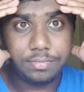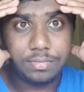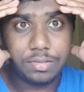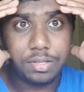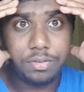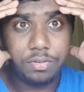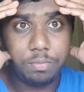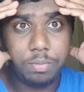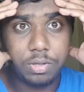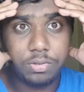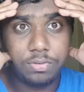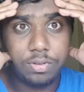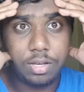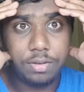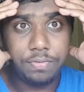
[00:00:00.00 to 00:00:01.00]
this is big
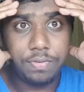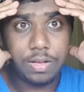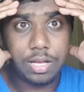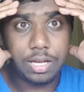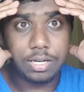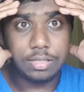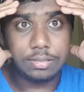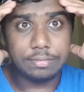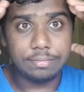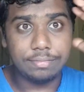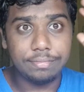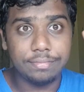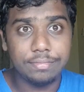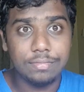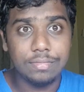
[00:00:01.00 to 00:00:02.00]
stuff and
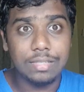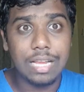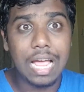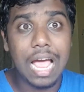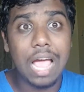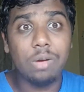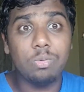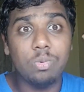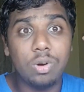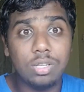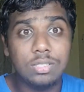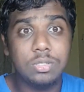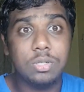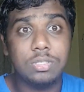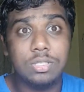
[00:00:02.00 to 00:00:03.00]
I
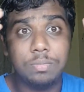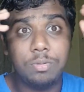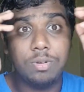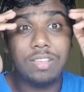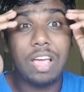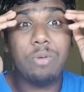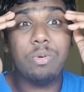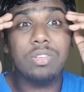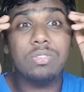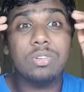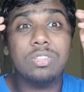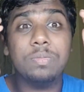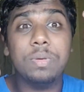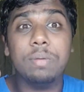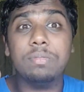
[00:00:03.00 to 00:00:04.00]
want your support. I want you all
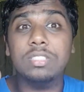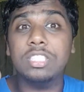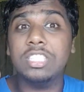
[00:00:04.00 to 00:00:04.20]
to be able to